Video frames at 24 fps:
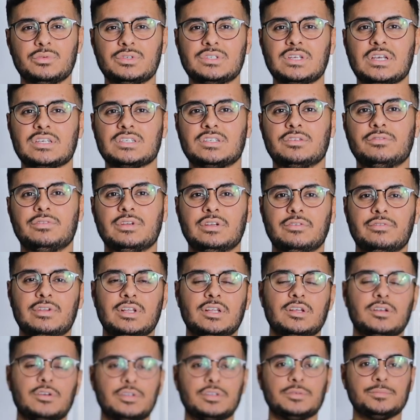which is actually
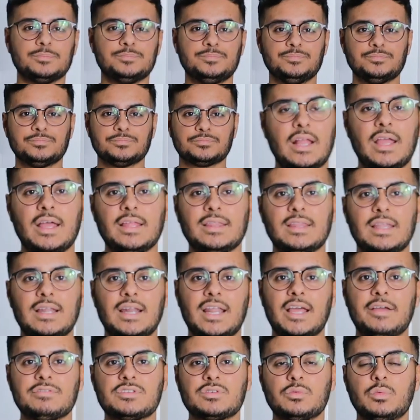really good. The
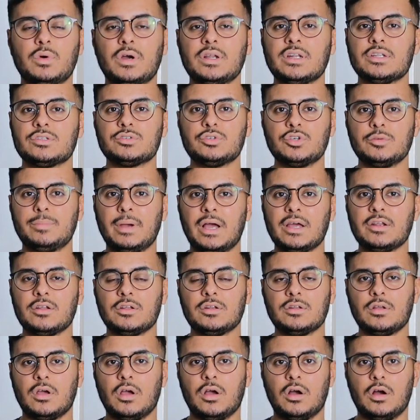lengths weren't too bad
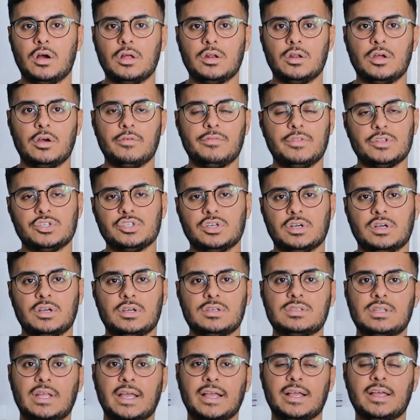on a lot of the
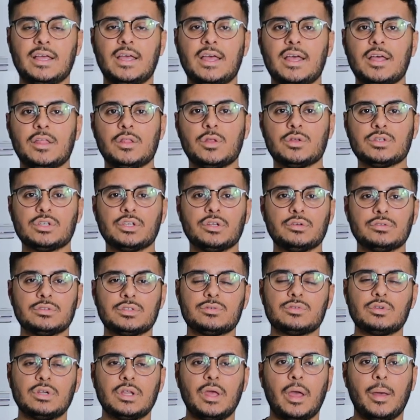joggers. Like, there's
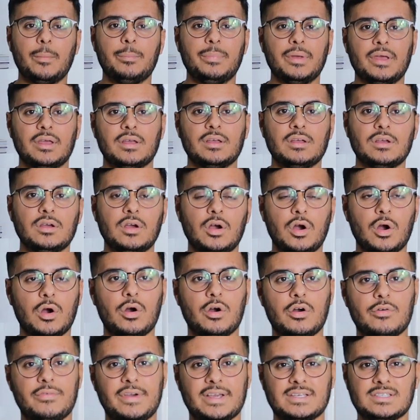only a bit
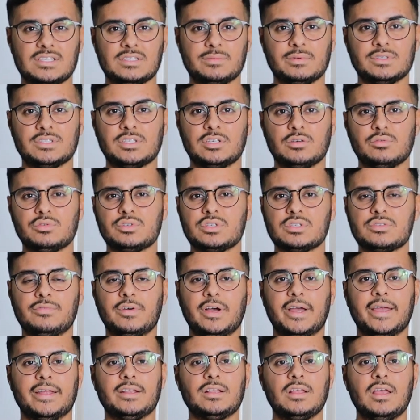of excess material, which is
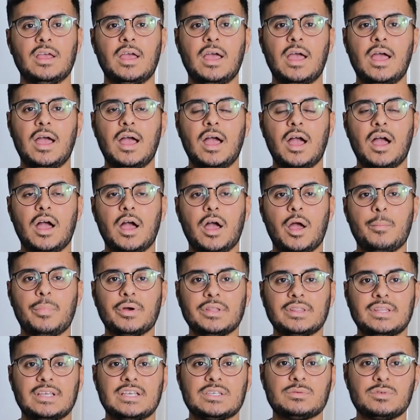fine.
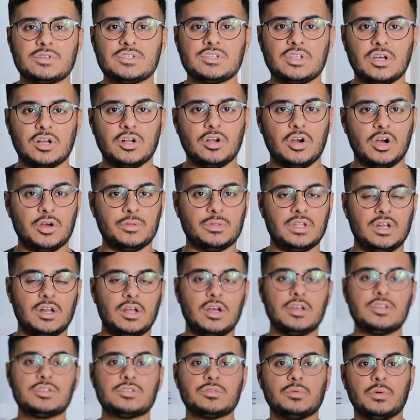But these ones that I got on, the
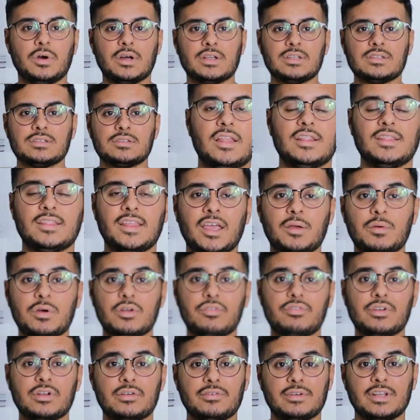last ones, they
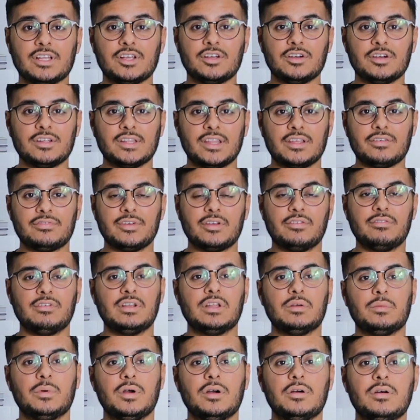were really good. They fit
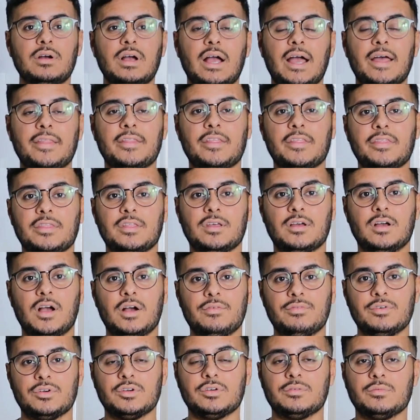really well, and then the
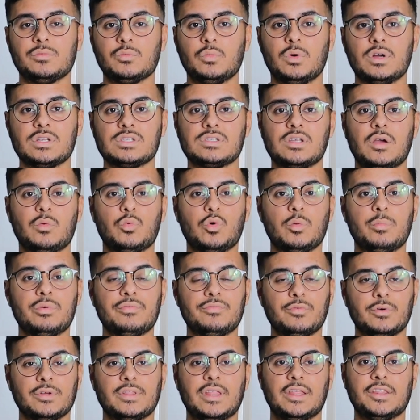other ones that I wore
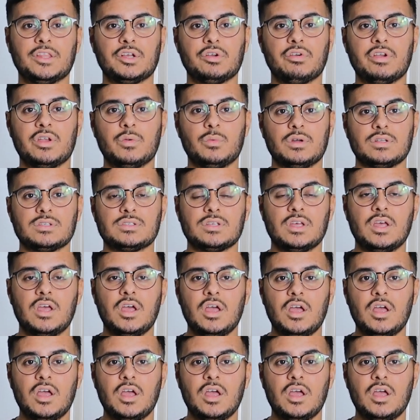before that, the green ones,